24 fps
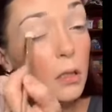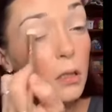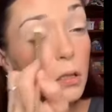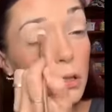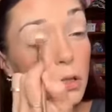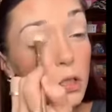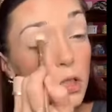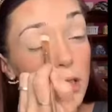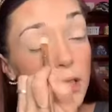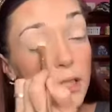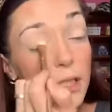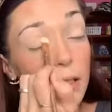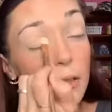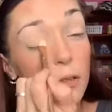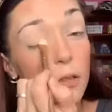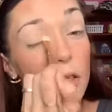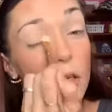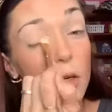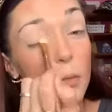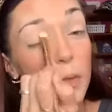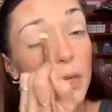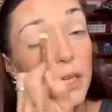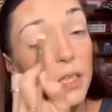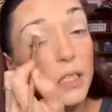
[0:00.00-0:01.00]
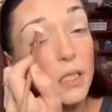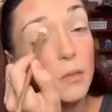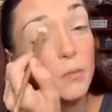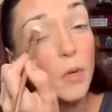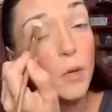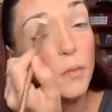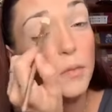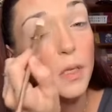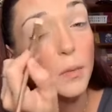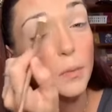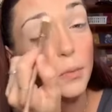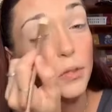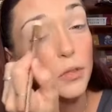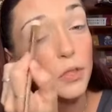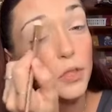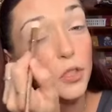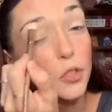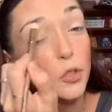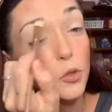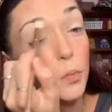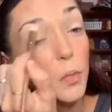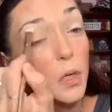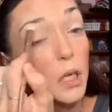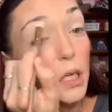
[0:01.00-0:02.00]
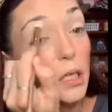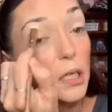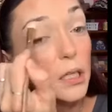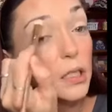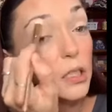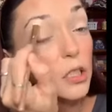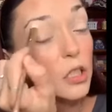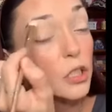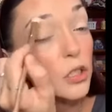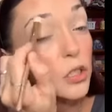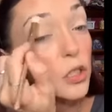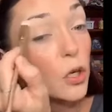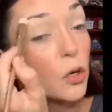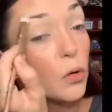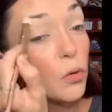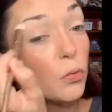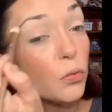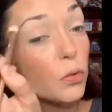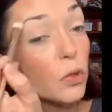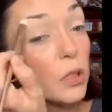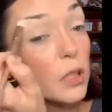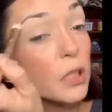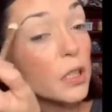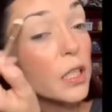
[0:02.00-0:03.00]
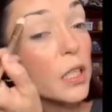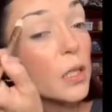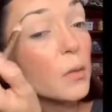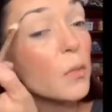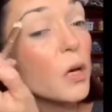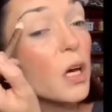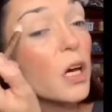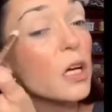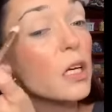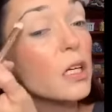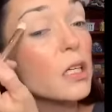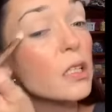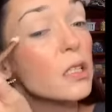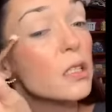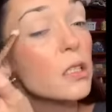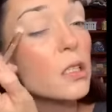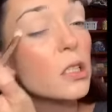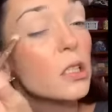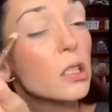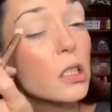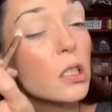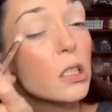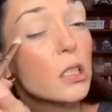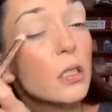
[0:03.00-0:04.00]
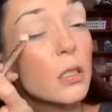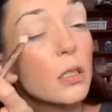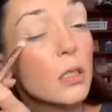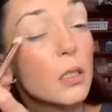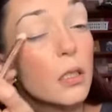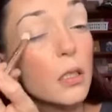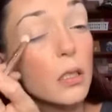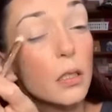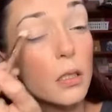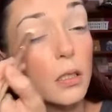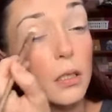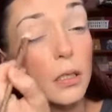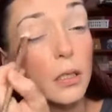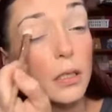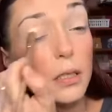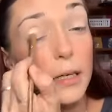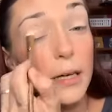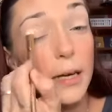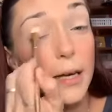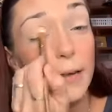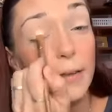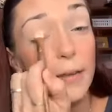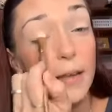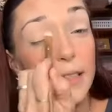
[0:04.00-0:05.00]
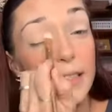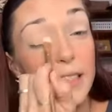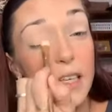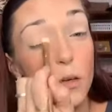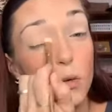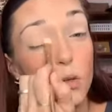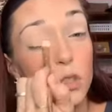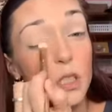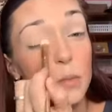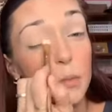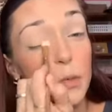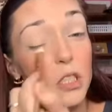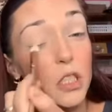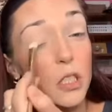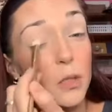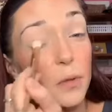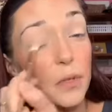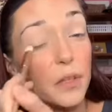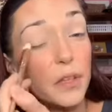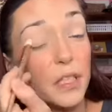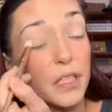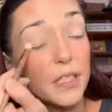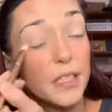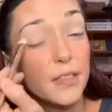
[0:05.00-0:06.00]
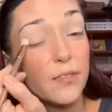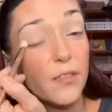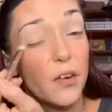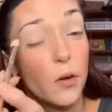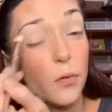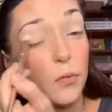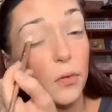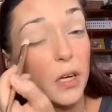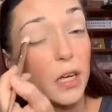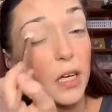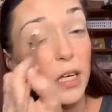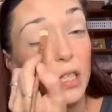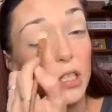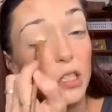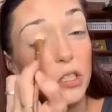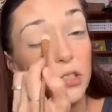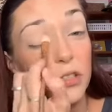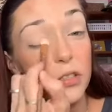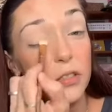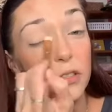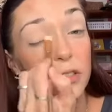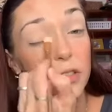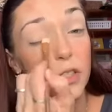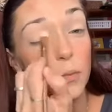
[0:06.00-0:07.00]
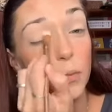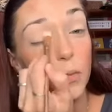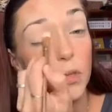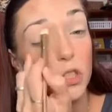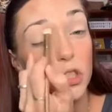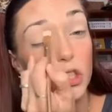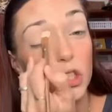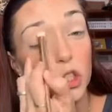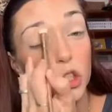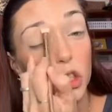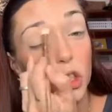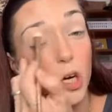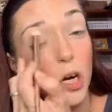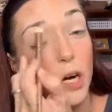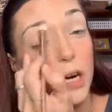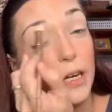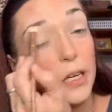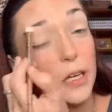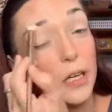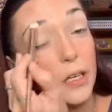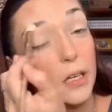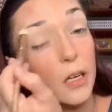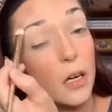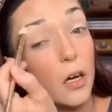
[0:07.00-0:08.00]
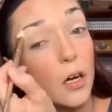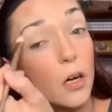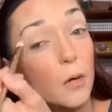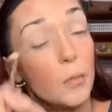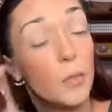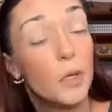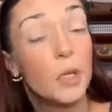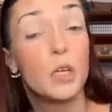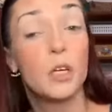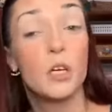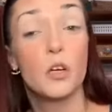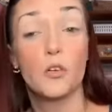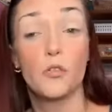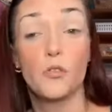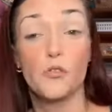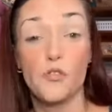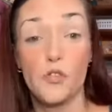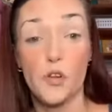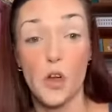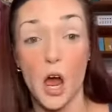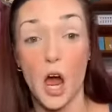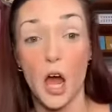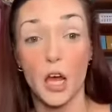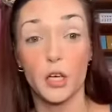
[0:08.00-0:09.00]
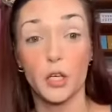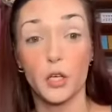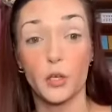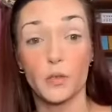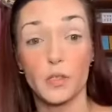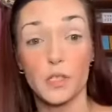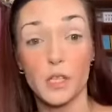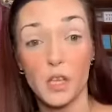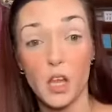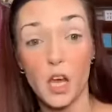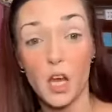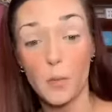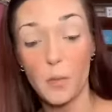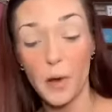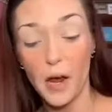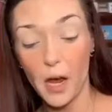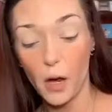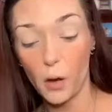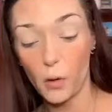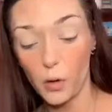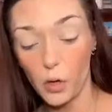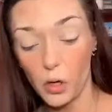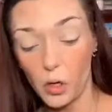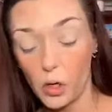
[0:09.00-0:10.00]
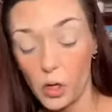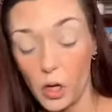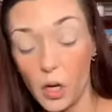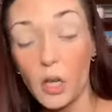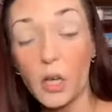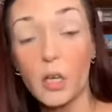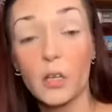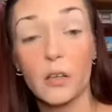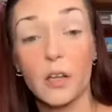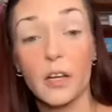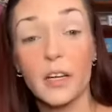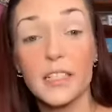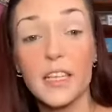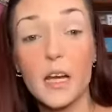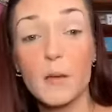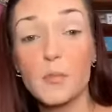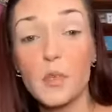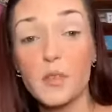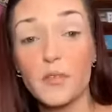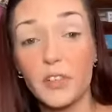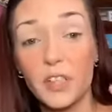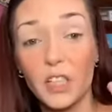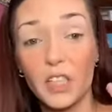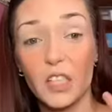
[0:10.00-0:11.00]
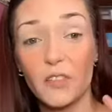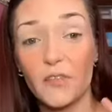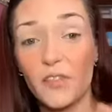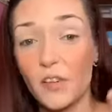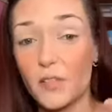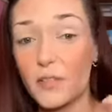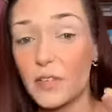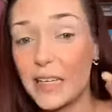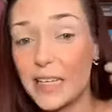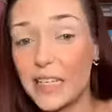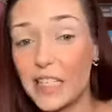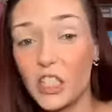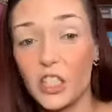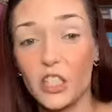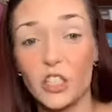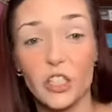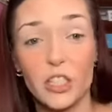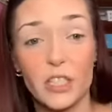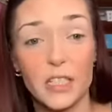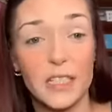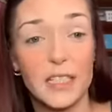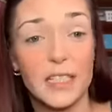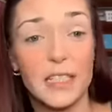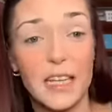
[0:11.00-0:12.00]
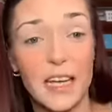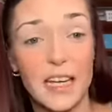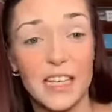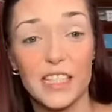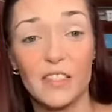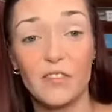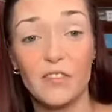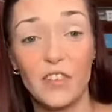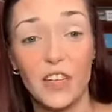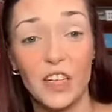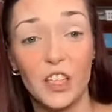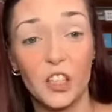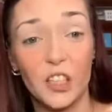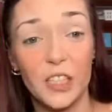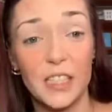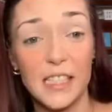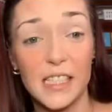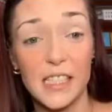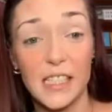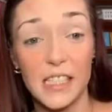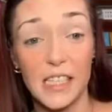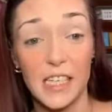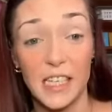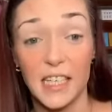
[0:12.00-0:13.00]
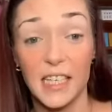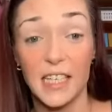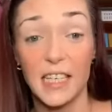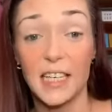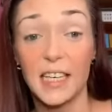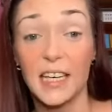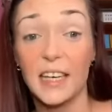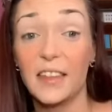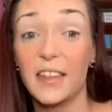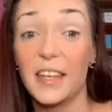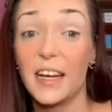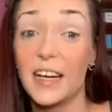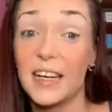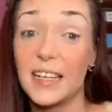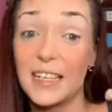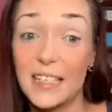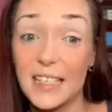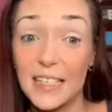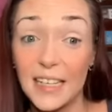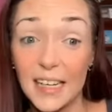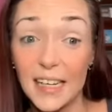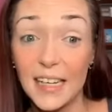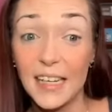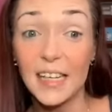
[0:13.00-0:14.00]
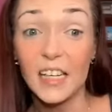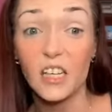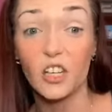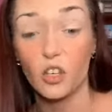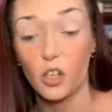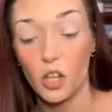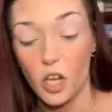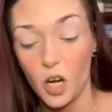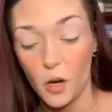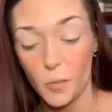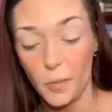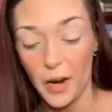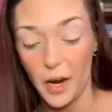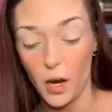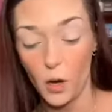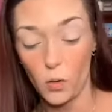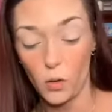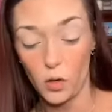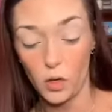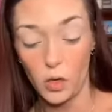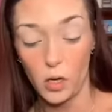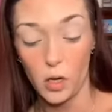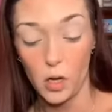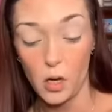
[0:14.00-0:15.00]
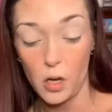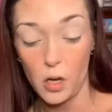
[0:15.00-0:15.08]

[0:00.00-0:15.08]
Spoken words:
Just a little bit. Sometimes I put too much. You don't really need much. And like I said, especially with this foundation. So I'm gonna try and not use a lot of powder. A lot of times I feel like the foundation just stays very sticky and that I need a lot of powder.